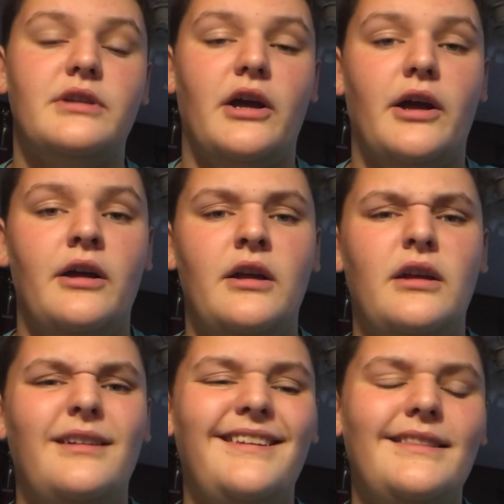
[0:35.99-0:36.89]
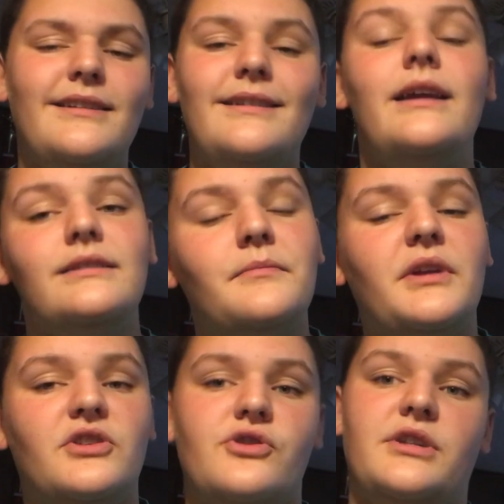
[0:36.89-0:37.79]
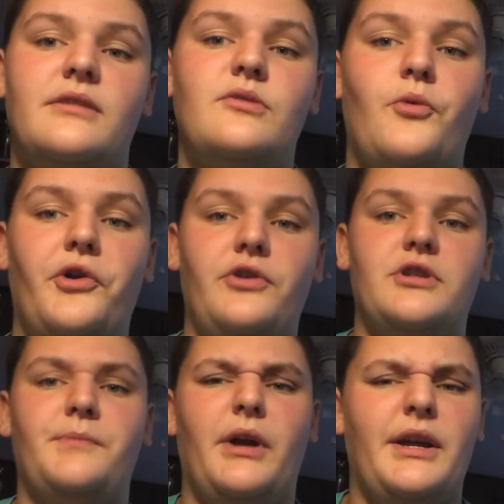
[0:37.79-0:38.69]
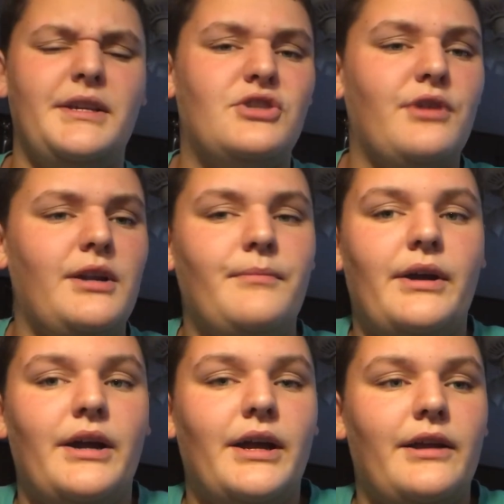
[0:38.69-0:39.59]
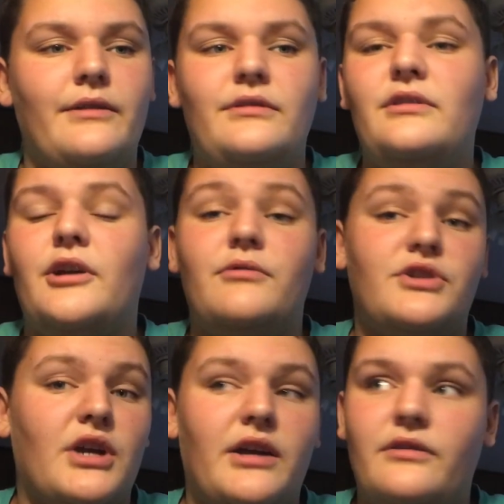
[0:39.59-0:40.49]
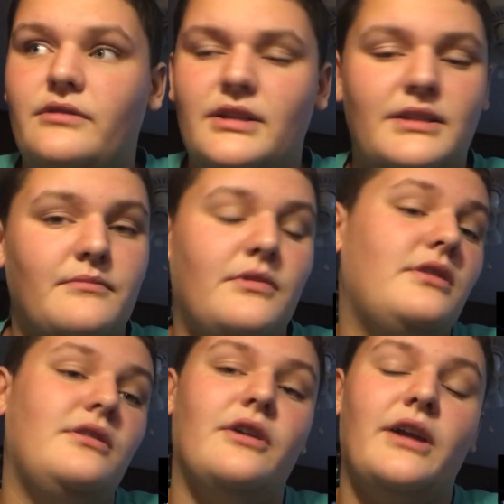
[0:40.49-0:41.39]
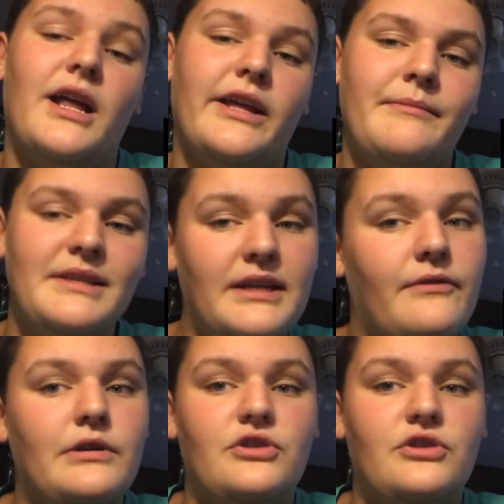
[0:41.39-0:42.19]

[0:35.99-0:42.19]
There is some interesting spoilers, but it's directed by, you know, kind of got me excited for it.